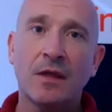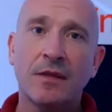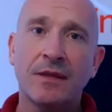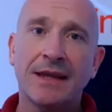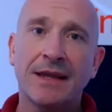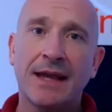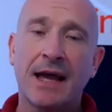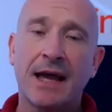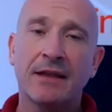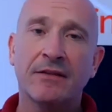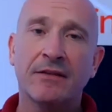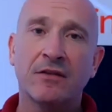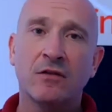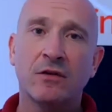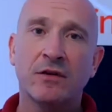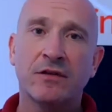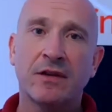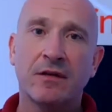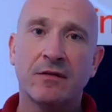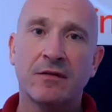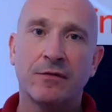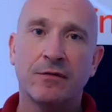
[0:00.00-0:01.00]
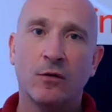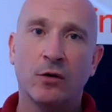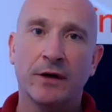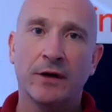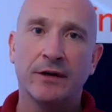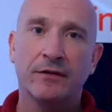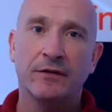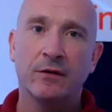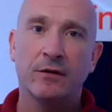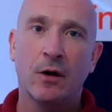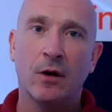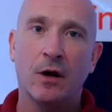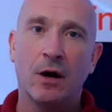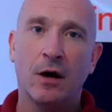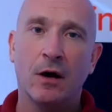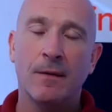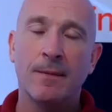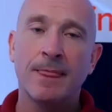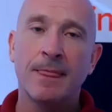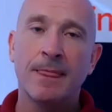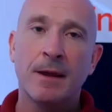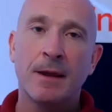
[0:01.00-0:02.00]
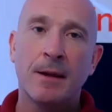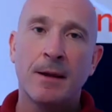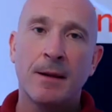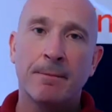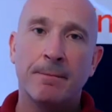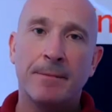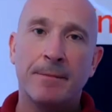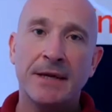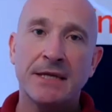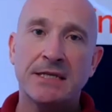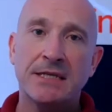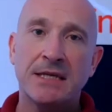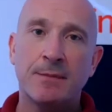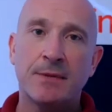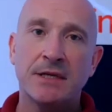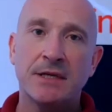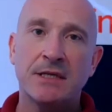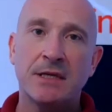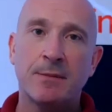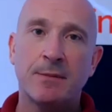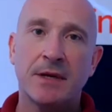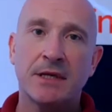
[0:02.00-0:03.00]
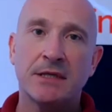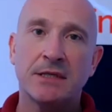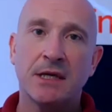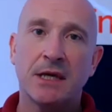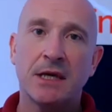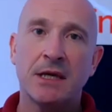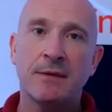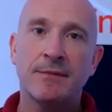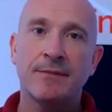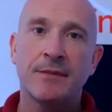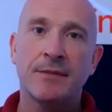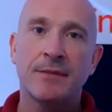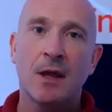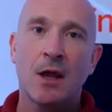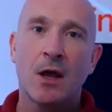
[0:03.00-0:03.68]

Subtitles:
The categories they fall into are busy, busy, busy,